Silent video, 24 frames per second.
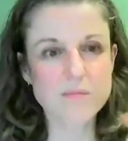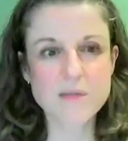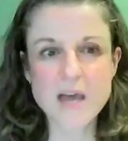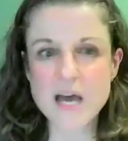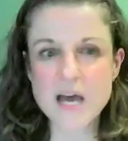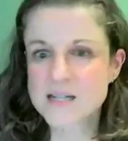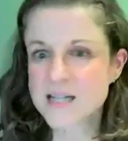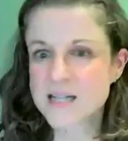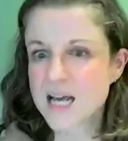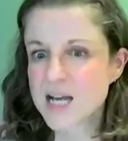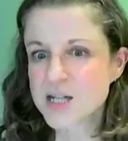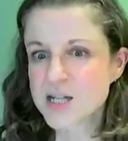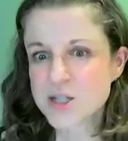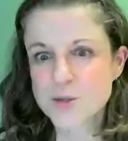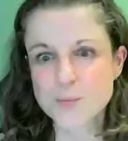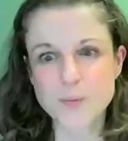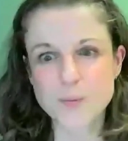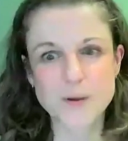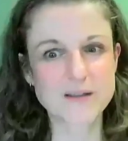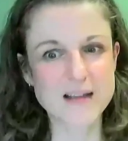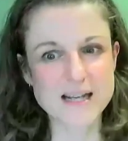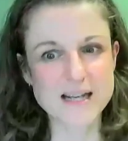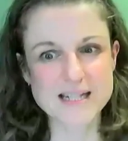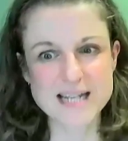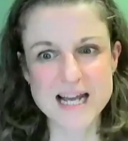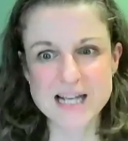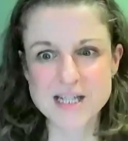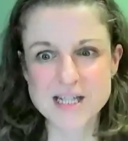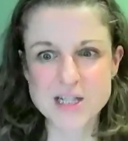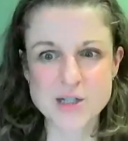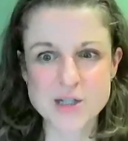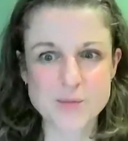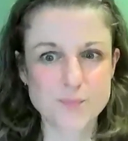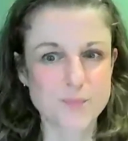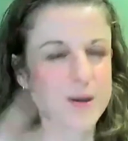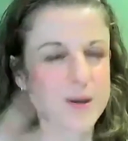There tends
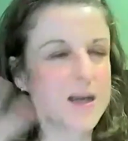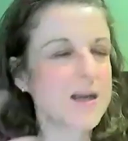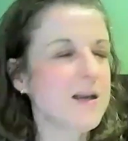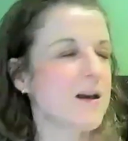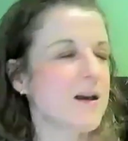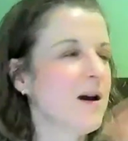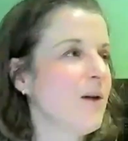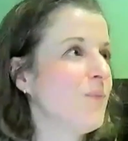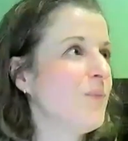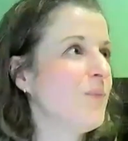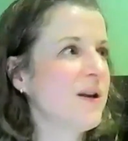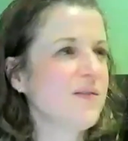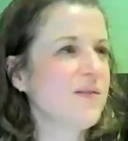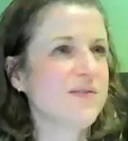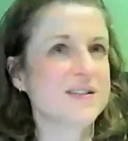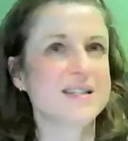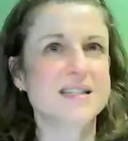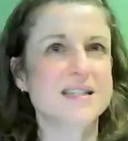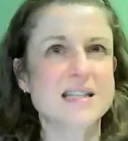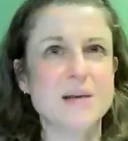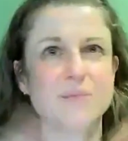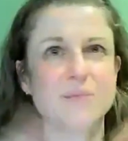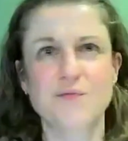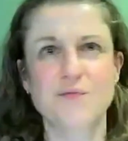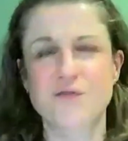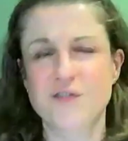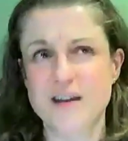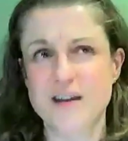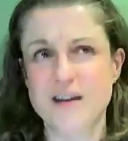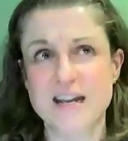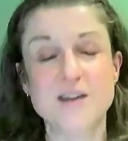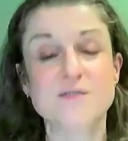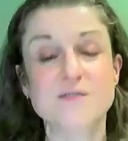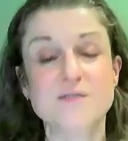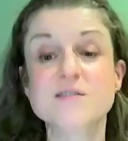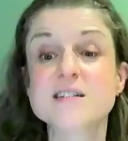to be a bit of a
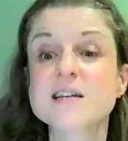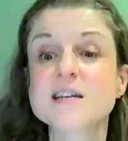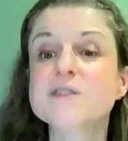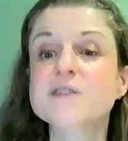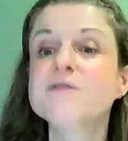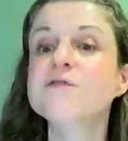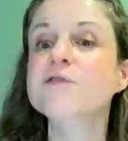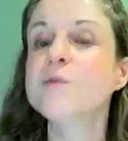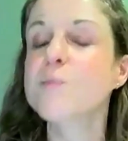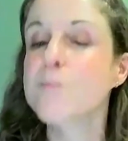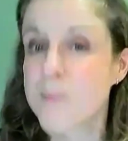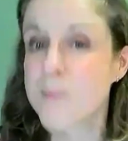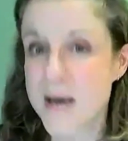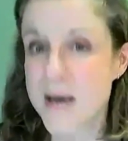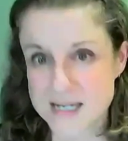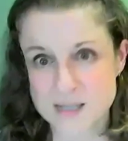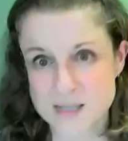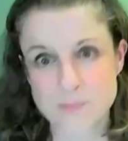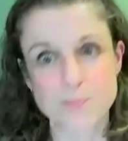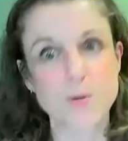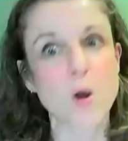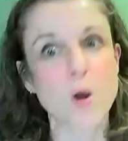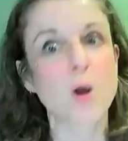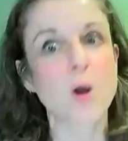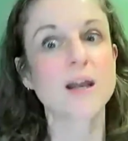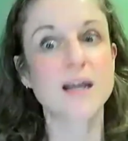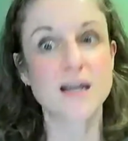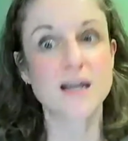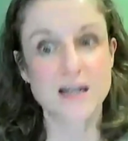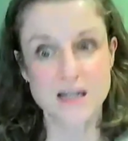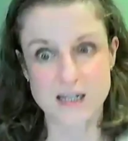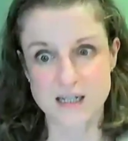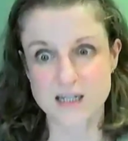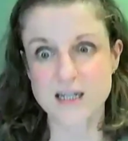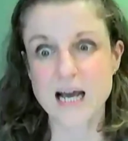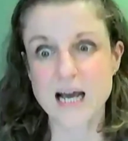symphony of different
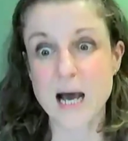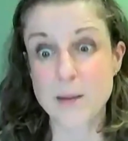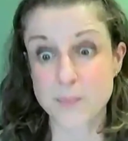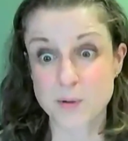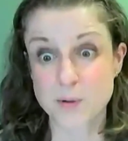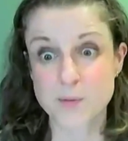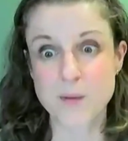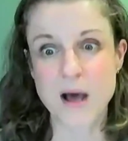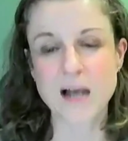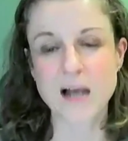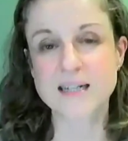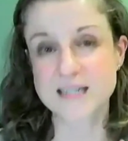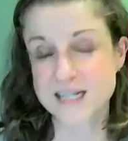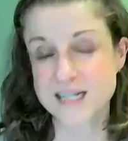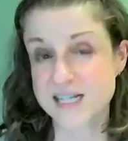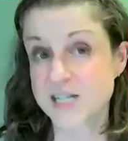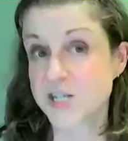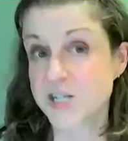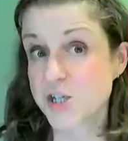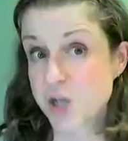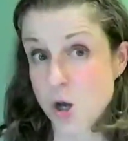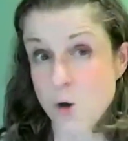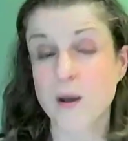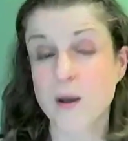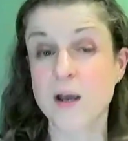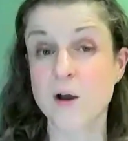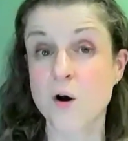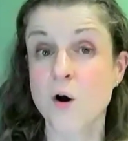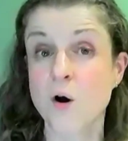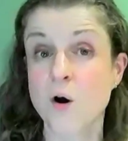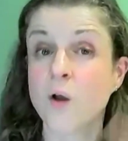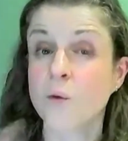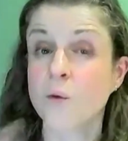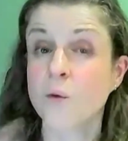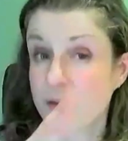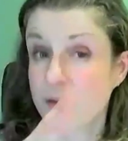metabolic abnormalities going
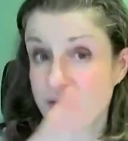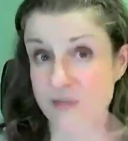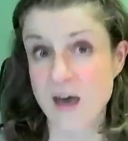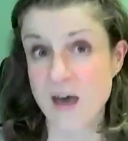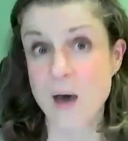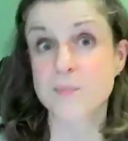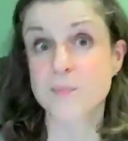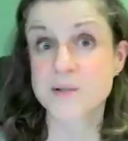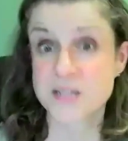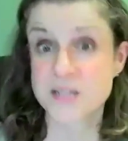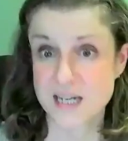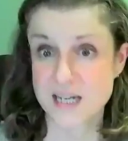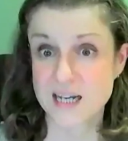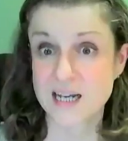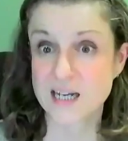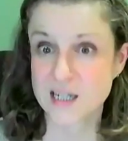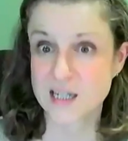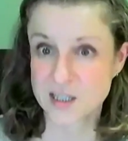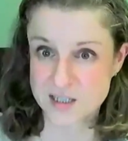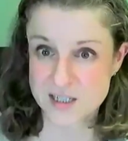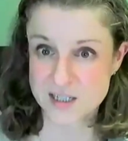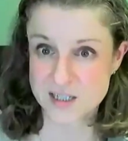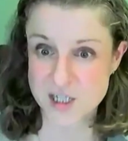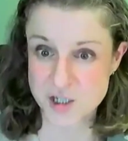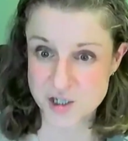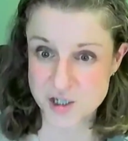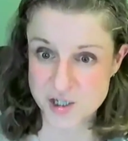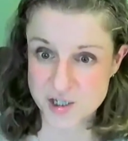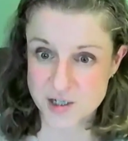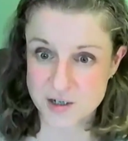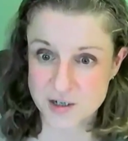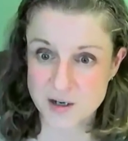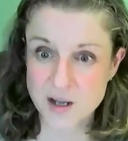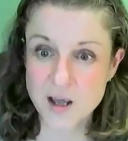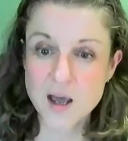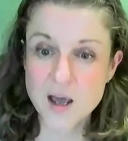on with that particular
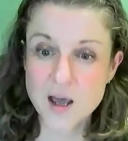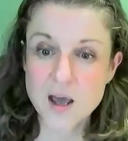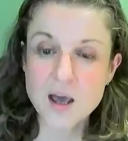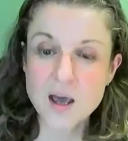condition.